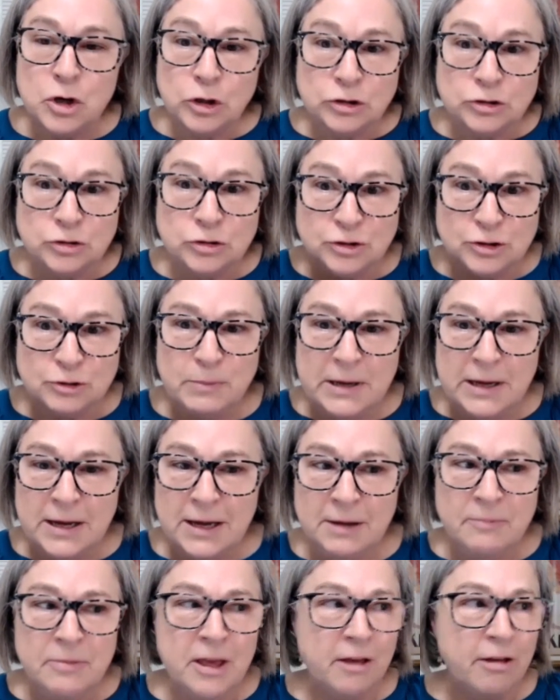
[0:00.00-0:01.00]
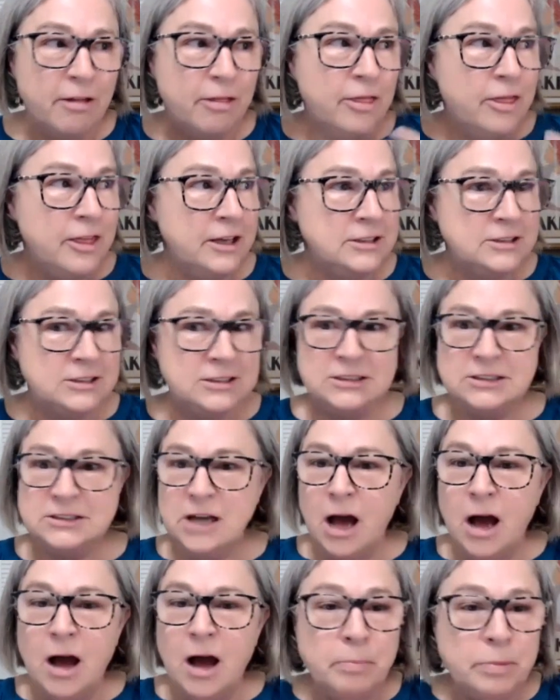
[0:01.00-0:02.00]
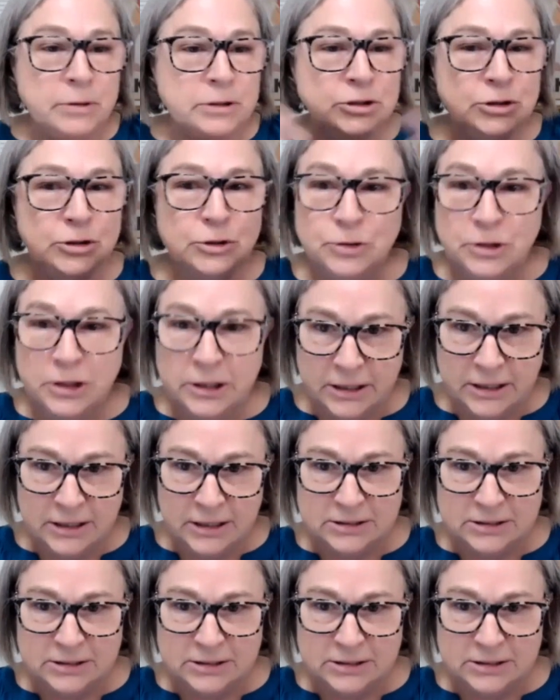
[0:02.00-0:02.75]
So to me, this is opportunity